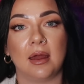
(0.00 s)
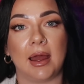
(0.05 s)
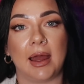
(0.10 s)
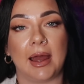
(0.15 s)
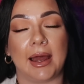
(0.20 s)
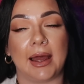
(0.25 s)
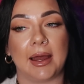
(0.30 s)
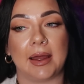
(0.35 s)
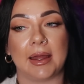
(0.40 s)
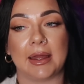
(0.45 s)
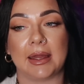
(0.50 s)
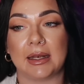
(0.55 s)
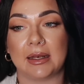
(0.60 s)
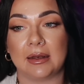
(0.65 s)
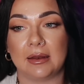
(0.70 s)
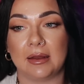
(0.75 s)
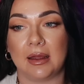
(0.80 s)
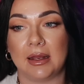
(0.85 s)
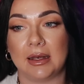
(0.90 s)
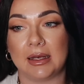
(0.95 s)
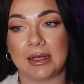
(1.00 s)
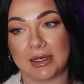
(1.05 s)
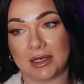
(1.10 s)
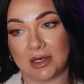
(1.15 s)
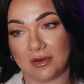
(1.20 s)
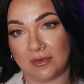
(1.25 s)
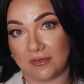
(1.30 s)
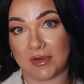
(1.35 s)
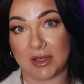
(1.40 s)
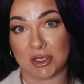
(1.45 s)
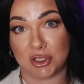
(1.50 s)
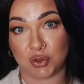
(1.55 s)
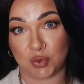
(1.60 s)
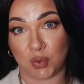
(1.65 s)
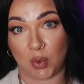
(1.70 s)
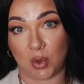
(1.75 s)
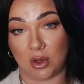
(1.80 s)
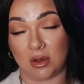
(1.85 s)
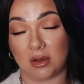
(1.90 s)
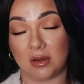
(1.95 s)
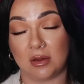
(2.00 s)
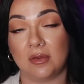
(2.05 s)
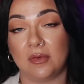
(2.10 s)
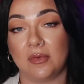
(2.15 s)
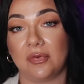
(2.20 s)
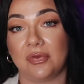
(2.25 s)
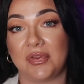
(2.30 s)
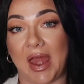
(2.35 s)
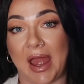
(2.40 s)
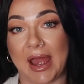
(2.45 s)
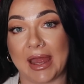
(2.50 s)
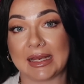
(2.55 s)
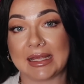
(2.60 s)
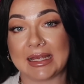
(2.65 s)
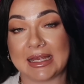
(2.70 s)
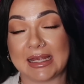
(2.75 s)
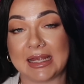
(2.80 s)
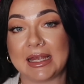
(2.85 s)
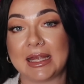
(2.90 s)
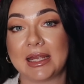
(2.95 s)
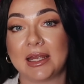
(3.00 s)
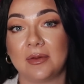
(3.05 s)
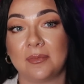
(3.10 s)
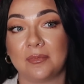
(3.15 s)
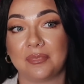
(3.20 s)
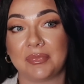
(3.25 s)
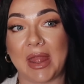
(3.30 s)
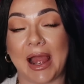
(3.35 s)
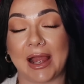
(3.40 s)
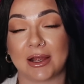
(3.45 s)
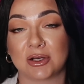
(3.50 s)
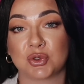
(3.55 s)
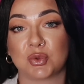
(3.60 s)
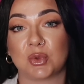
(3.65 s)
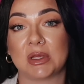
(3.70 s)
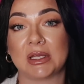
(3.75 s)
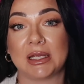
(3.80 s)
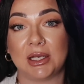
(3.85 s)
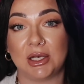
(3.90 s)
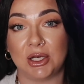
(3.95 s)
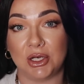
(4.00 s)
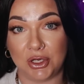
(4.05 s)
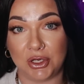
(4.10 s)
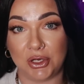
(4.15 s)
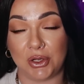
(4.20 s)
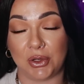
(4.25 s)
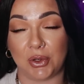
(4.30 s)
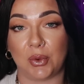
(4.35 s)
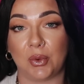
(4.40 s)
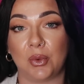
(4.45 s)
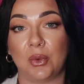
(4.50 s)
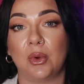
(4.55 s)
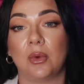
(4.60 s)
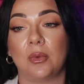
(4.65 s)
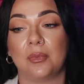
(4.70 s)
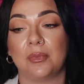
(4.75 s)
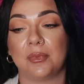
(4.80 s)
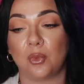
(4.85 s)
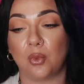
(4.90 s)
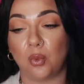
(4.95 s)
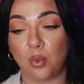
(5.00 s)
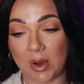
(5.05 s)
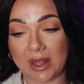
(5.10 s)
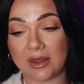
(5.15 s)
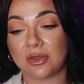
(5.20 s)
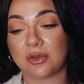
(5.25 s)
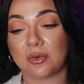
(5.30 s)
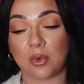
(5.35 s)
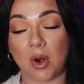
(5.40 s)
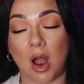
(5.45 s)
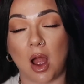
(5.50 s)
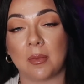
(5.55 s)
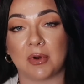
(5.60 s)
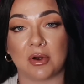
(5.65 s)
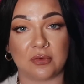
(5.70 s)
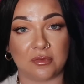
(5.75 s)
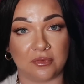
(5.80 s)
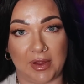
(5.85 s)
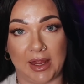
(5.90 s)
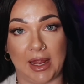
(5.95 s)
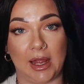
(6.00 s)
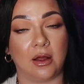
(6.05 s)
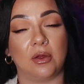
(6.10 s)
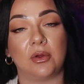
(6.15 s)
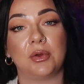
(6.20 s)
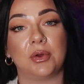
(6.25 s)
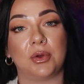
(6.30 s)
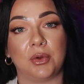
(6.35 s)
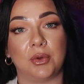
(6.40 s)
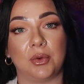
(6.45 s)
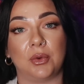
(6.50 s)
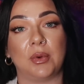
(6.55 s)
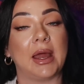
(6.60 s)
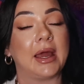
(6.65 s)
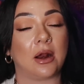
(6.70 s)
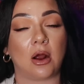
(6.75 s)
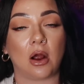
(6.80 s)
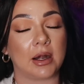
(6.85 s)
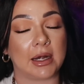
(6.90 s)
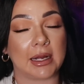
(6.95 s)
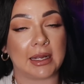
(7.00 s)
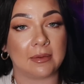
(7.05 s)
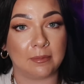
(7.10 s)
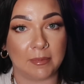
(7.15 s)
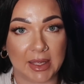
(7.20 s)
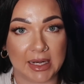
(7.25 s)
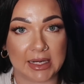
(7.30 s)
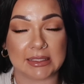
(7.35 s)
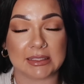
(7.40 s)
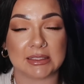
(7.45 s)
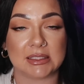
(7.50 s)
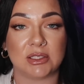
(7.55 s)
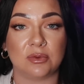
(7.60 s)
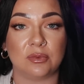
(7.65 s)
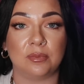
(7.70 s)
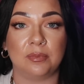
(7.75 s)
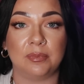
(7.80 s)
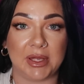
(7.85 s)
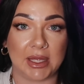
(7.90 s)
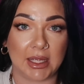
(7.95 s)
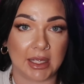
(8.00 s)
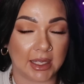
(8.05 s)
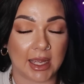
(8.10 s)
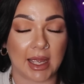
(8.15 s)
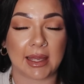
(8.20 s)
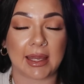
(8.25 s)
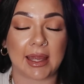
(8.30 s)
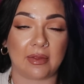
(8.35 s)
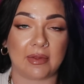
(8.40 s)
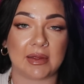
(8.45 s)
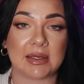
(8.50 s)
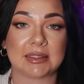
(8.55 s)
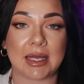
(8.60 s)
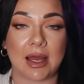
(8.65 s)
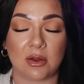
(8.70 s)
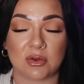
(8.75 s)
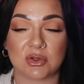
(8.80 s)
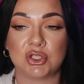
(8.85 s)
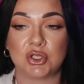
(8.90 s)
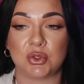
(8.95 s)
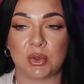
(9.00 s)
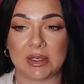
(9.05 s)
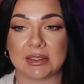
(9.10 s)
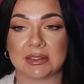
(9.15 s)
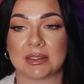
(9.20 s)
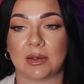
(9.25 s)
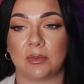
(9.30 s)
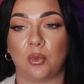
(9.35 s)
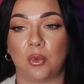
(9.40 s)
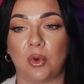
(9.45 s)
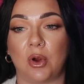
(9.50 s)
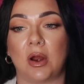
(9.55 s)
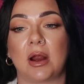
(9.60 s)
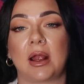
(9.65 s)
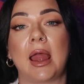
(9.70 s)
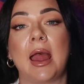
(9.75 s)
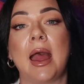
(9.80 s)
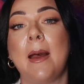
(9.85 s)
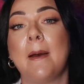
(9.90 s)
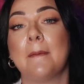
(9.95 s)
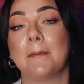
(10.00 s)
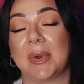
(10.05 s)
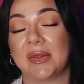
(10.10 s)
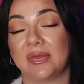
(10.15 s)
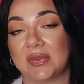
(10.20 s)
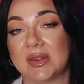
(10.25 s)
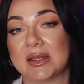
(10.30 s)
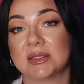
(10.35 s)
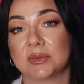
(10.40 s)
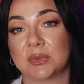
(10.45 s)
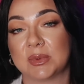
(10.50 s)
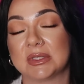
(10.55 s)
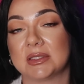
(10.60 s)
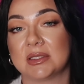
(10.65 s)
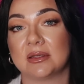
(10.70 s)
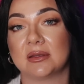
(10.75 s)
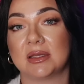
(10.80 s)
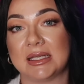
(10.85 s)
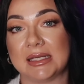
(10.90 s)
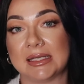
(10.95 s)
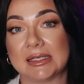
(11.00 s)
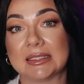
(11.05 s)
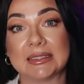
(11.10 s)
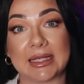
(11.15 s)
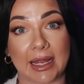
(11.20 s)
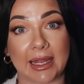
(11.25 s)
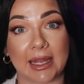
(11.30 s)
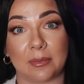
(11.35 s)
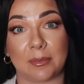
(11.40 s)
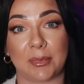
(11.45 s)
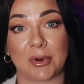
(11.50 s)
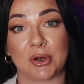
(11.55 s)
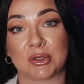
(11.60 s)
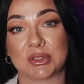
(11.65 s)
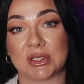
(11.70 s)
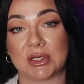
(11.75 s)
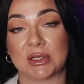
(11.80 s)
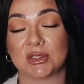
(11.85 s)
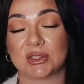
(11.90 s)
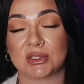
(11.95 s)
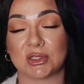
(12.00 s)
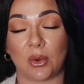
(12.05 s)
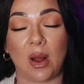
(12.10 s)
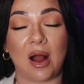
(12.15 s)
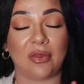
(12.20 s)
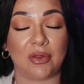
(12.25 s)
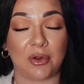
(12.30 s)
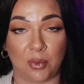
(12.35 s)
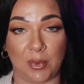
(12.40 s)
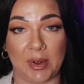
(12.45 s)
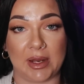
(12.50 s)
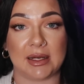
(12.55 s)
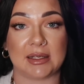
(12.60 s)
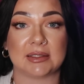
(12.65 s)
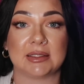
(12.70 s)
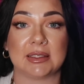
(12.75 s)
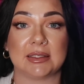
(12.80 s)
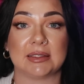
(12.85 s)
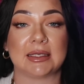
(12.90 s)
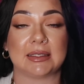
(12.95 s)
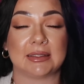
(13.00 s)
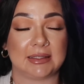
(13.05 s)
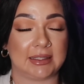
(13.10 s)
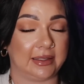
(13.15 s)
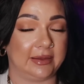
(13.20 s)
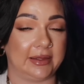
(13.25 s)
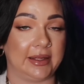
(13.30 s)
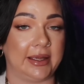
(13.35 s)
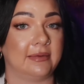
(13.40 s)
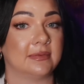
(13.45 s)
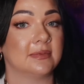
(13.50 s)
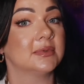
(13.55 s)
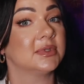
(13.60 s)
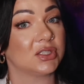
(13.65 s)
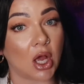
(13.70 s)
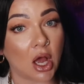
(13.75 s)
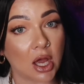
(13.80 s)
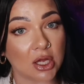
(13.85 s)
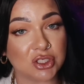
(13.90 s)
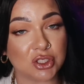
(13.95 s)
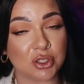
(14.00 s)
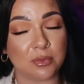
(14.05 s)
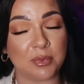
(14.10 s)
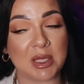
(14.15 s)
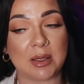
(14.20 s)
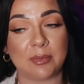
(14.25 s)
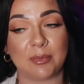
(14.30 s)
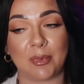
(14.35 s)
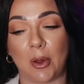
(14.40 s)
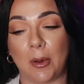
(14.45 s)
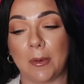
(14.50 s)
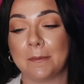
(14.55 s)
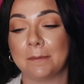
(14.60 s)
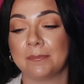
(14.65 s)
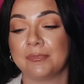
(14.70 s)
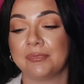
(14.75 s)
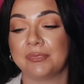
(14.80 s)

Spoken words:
an individual that he actually knew with Robert Vale, who had already admitted to being at Kelly's house doing some work. But this was the second person. So other witnesses had said they saw two people.